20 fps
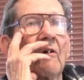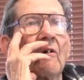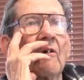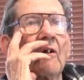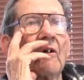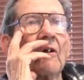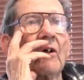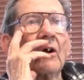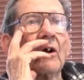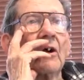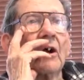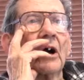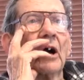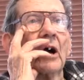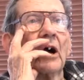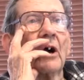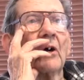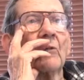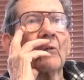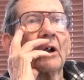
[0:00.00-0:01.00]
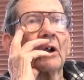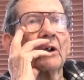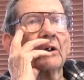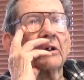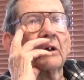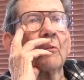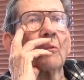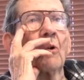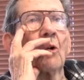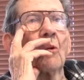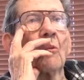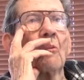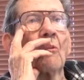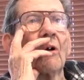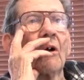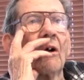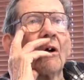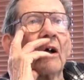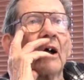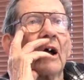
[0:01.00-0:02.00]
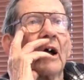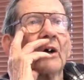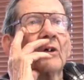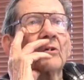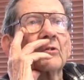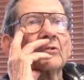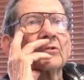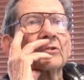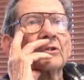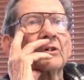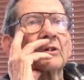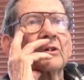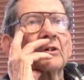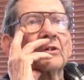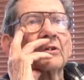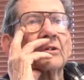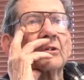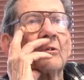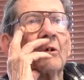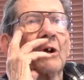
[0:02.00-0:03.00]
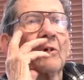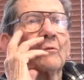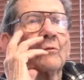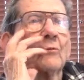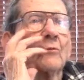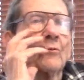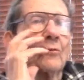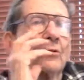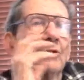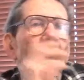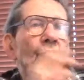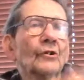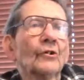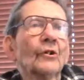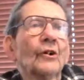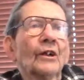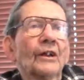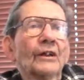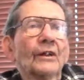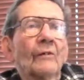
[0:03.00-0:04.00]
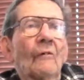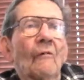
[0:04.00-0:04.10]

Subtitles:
When I come home, I used the rifle for deer hunting